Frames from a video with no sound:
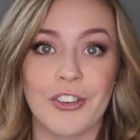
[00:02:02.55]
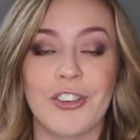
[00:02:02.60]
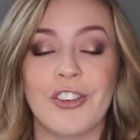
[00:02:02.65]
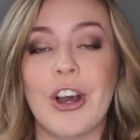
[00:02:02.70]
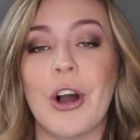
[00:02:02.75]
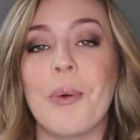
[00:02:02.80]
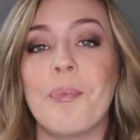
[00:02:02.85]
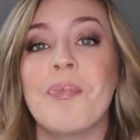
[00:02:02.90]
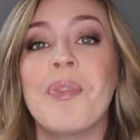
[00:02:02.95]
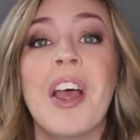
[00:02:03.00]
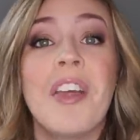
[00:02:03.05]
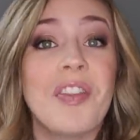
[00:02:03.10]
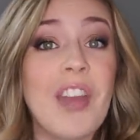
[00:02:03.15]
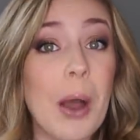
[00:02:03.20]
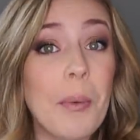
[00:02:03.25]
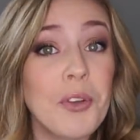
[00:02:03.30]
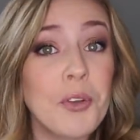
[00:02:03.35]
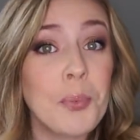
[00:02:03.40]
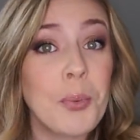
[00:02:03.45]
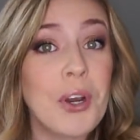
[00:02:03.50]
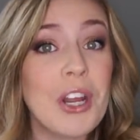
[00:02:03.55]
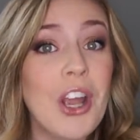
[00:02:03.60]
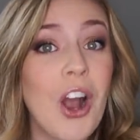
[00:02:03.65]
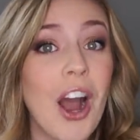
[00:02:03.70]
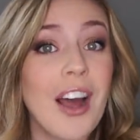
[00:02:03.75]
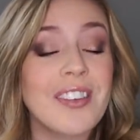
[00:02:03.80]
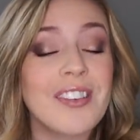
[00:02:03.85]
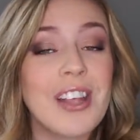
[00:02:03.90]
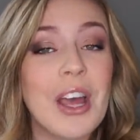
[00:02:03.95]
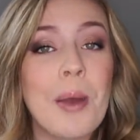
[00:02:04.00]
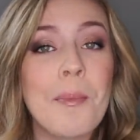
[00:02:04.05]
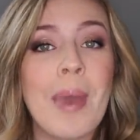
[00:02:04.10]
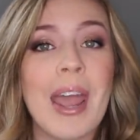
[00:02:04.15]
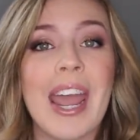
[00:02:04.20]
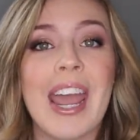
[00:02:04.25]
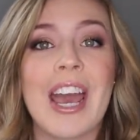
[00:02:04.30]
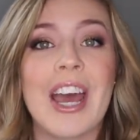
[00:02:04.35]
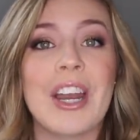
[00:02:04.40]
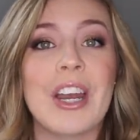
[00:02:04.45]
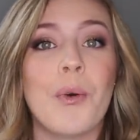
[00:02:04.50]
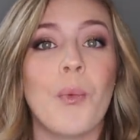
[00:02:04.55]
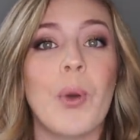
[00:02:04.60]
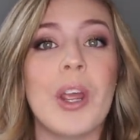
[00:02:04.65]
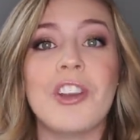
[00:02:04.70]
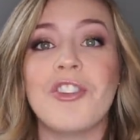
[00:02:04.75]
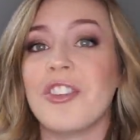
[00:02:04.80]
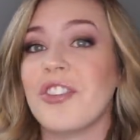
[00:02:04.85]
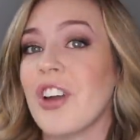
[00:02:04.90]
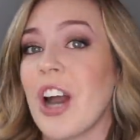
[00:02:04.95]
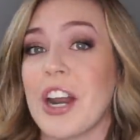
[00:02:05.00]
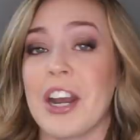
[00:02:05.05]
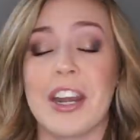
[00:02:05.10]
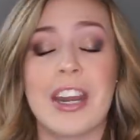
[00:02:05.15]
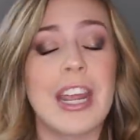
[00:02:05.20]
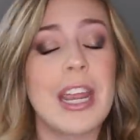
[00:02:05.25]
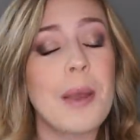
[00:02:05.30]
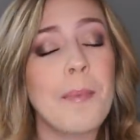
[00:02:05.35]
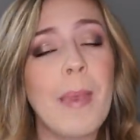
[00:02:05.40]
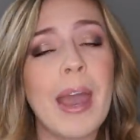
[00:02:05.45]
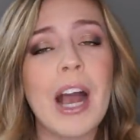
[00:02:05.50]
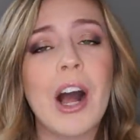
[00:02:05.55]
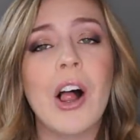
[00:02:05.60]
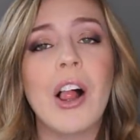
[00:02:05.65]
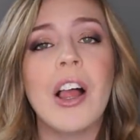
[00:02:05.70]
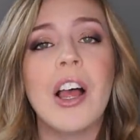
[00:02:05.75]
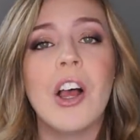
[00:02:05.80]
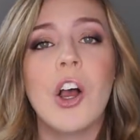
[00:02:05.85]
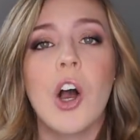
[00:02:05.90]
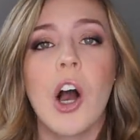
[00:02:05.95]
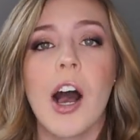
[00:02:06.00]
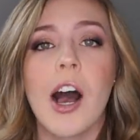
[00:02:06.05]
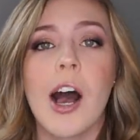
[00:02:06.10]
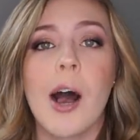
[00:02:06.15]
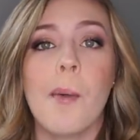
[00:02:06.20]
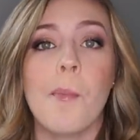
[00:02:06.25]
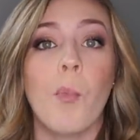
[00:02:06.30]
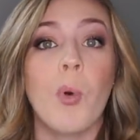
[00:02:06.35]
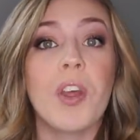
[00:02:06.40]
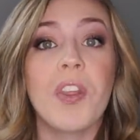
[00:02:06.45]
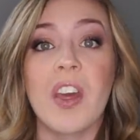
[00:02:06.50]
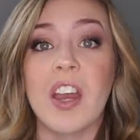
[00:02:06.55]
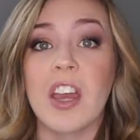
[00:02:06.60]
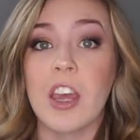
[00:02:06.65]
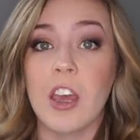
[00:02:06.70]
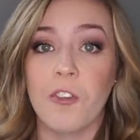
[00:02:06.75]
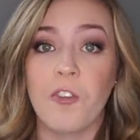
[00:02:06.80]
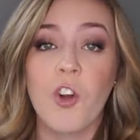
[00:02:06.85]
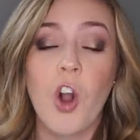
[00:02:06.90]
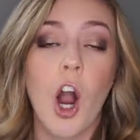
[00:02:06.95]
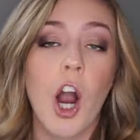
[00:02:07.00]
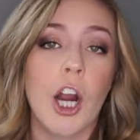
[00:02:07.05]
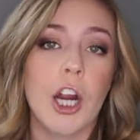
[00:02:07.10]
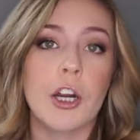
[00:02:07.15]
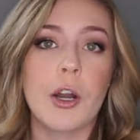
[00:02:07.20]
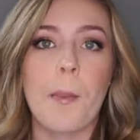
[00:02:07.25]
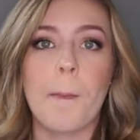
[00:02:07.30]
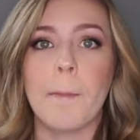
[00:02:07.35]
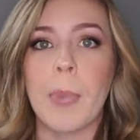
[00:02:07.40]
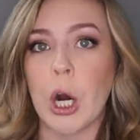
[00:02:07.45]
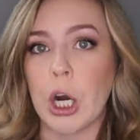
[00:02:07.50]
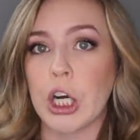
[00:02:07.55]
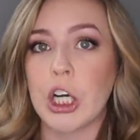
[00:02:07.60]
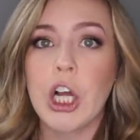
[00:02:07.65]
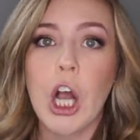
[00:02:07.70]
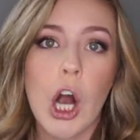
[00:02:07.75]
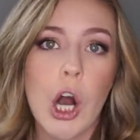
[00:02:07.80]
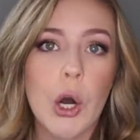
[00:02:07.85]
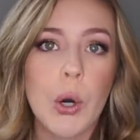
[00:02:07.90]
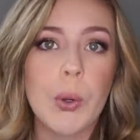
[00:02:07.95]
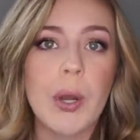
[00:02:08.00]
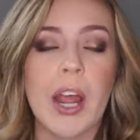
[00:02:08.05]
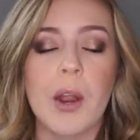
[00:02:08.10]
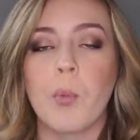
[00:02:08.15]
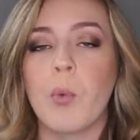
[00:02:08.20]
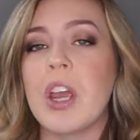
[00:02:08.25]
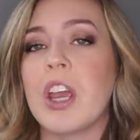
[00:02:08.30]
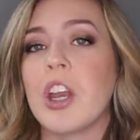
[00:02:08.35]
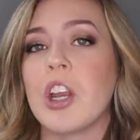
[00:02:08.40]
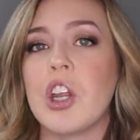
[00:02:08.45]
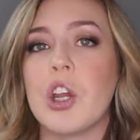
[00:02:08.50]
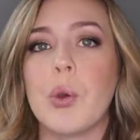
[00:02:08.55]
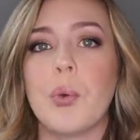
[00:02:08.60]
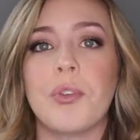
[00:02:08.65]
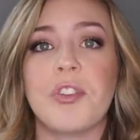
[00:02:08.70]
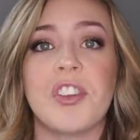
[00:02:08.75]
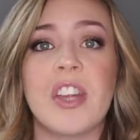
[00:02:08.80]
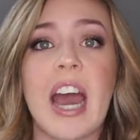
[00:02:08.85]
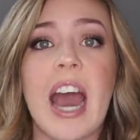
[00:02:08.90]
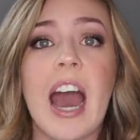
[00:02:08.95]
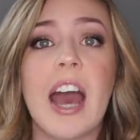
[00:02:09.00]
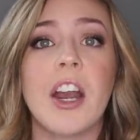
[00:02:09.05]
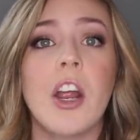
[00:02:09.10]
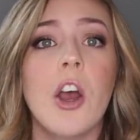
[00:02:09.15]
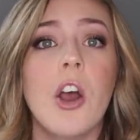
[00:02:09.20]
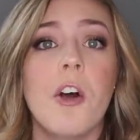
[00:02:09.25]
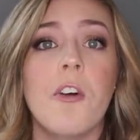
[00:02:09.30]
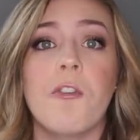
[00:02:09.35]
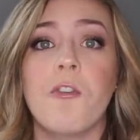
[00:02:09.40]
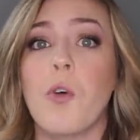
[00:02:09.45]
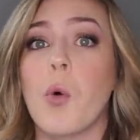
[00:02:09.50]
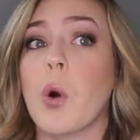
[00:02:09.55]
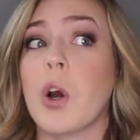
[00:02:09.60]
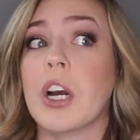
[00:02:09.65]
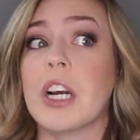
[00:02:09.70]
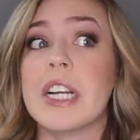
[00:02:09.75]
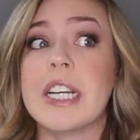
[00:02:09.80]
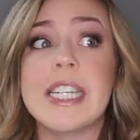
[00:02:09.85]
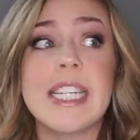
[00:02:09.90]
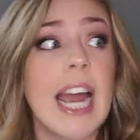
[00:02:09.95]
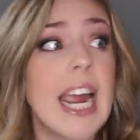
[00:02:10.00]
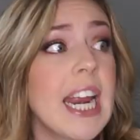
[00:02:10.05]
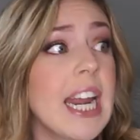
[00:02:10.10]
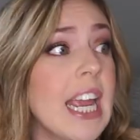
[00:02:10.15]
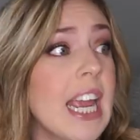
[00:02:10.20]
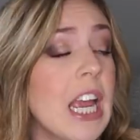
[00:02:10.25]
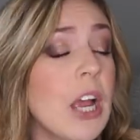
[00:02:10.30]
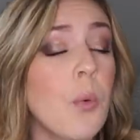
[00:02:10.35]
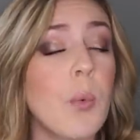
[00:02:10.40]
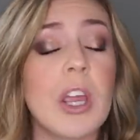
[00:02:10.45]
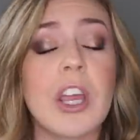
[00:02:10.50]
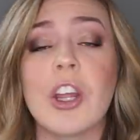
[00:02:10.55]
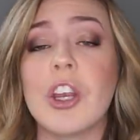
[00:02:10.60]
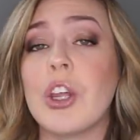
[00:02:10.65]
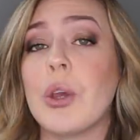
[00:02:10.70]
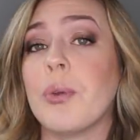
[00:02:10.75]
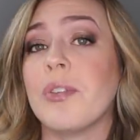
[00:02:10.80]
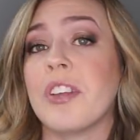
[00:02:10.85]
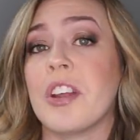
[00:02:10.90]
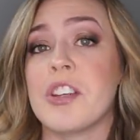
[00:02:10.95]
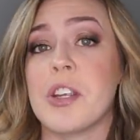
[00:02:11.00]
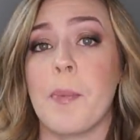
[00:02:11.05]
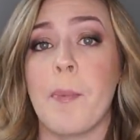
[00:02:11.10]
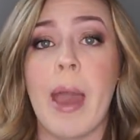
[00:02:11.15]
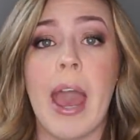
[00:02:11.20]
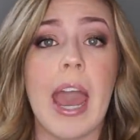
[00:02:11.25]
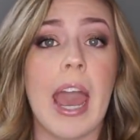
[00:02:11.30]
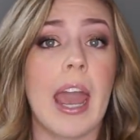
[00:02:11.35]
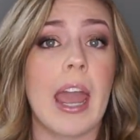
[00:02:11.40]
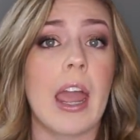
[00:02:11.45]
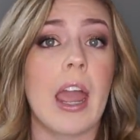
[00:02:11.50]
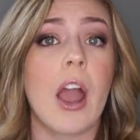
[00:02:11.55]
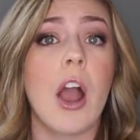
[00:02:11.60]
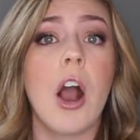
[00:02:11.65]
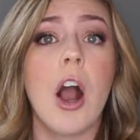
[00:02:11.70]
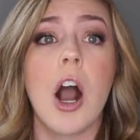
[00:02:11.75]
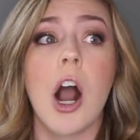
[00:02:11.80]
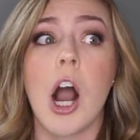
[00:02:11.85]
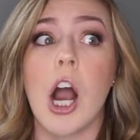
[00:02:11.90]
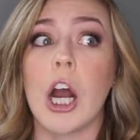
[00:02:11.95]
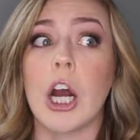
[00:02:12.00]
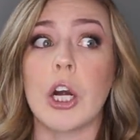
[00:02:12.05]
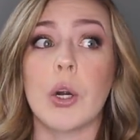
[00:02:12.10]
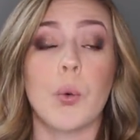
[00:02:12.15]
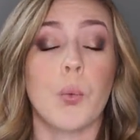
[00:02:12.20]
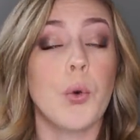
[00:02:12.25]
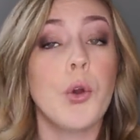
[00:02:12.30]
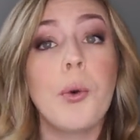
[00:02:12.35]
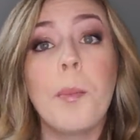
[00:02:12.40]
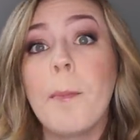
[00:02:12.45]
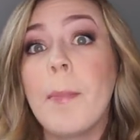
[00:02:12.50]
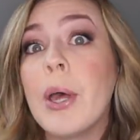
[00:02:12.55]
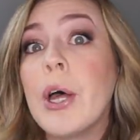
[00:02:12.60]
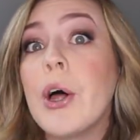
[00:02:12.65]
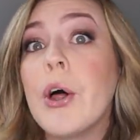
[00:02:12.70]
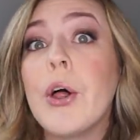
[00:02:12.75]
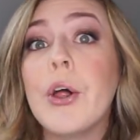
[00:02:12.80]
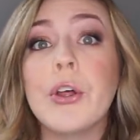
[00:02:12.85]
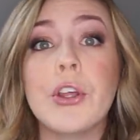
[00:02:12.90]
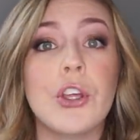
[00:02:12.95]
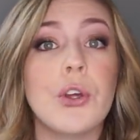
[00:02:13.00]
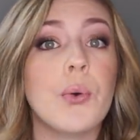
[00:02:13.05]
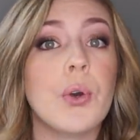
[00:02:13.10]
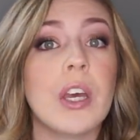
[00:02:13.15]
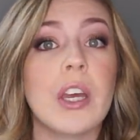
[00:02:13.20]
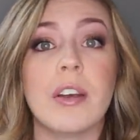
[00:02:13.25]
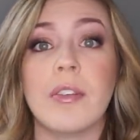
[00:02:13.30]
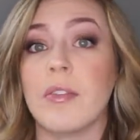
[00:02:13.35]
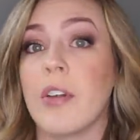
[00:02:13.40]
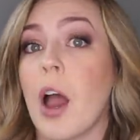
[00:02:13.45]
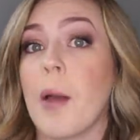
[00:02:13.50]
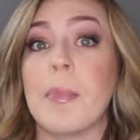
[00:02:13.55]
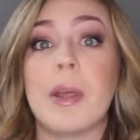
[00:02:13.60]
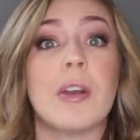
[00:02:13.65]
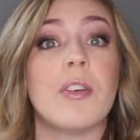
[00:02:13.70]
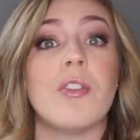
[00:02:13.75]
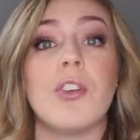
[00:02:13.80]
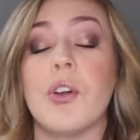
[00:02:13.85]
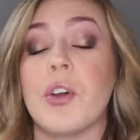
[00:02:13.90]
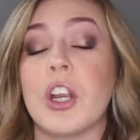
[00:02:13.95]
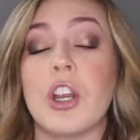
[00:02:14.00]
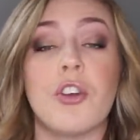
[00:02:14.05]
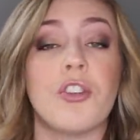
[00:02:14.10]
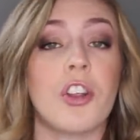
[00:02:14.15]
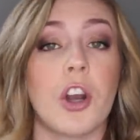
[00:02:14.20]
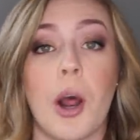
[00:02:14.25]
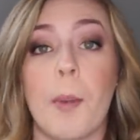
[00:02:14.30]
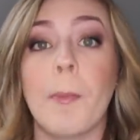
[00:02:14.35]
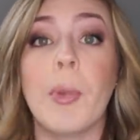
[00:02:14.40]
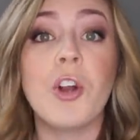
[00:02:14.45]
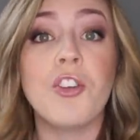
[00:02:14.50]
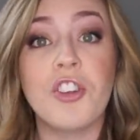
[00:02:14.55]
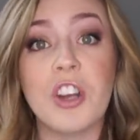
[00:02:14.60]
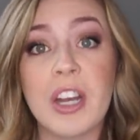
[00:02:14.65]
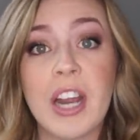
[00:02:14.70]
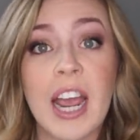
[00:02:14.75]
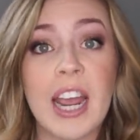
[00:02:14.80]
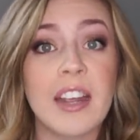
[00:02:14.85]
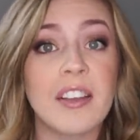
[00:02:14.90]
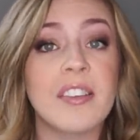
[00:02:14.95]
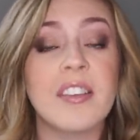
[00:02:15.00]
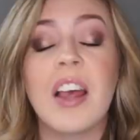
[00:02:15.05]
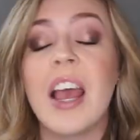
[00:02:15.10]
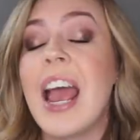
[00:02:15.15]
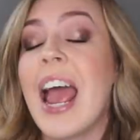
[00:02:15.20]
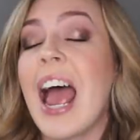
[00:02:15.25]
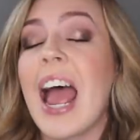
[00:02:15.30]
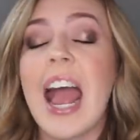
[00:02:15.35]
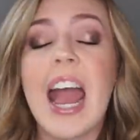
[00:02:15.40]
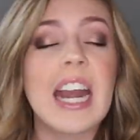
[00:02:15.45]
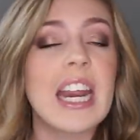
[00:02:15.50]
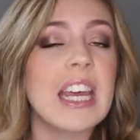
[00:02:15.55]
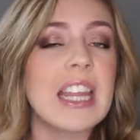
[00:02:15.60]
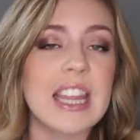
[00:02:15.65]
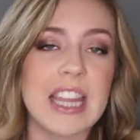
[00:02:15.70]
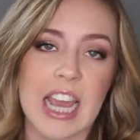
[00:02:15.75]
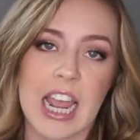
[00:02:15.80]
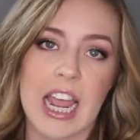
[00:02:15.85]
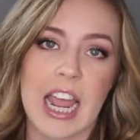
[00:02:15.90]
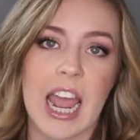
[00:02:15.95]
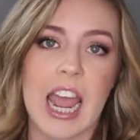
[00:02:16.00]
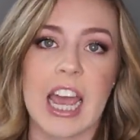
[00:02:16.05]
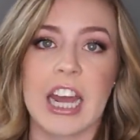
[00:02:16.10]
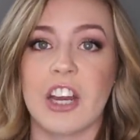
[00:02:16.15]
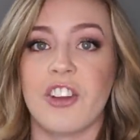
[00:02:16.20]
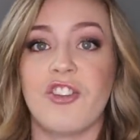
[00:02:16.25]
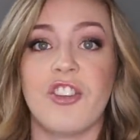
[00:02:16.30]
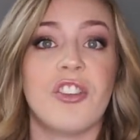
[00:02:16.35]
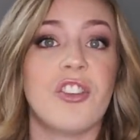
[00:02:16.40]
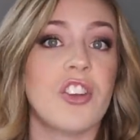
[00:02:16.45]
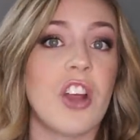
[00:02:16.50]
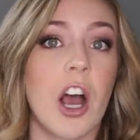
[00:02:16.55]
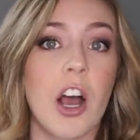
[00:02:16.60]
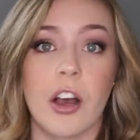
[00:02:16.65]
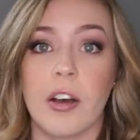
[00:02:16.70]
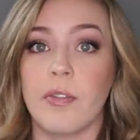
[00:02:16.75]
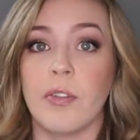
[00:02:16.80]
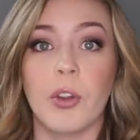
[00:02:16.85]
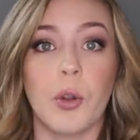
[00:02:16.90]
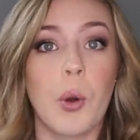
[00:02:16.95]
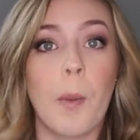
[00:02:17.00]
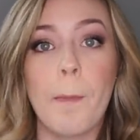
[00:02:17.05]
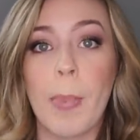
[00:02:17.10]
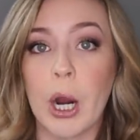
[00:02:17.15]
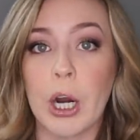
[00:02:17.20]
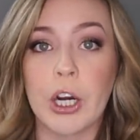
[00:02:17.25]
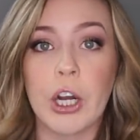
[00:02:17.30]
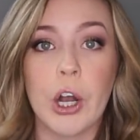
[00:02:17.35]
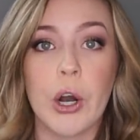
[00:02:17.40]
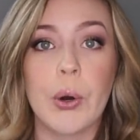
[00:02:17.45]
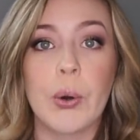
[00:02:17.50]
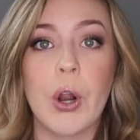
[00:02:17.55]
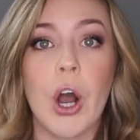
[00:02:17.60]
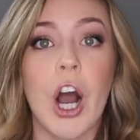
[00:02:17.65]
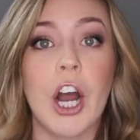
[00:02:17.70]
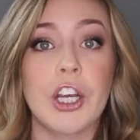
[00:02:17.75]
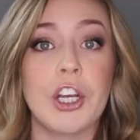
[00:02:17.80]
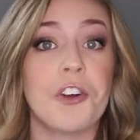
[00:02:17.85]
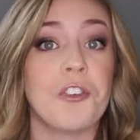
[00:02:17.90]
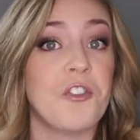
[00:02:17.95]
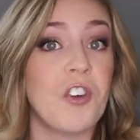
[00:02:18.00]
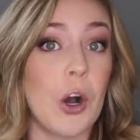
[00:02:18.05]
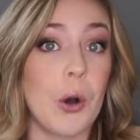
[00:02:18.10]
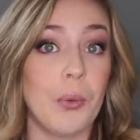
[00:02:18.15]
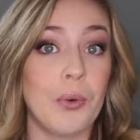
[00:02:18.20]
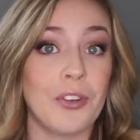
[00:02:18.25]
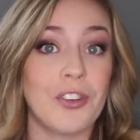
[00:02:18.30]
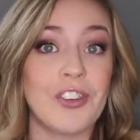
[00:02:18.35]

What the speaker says: So that was pretty awesome, and we just got an email with a gift card barcode, and we could use that for dining, we could use it to pay our room bill, you can use it on merchandise, anything, and it's just a little barcode on your phone.